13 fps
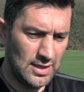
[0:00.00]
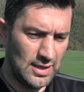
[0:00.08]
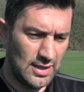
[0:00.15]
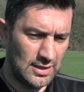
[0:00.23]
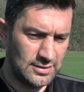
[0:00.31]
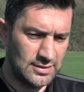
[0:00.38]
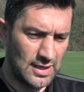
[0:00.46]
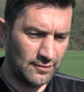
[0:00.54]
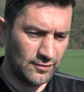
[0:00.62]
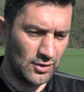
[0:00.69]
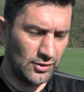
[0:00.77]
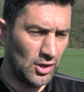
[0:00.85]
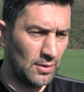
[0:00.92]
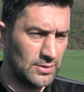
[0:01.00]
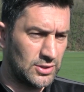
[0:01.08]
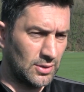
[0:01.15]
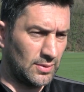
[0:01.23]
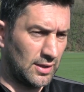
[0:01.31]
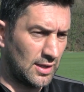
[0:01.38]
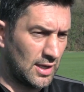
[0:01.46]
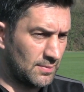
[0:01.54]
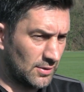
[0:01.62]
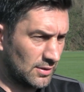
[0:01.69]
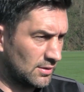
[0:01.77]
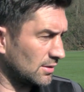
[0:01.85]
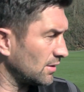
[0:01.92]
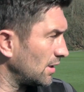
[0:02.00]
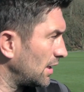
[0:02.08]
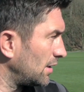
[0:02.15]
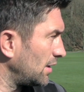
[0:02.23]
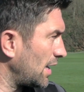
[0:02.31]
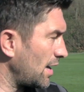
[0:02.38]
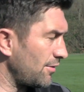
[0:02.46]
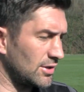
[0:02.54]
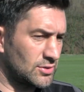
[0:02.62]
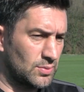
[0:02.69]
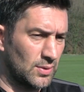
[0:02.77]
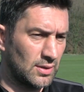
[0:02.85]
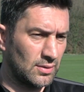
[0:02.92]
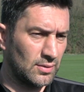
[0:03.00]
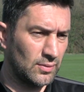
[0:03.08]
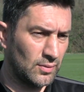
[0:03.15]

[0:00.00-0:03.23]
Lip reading: I've got the opportunity there, but in the areas where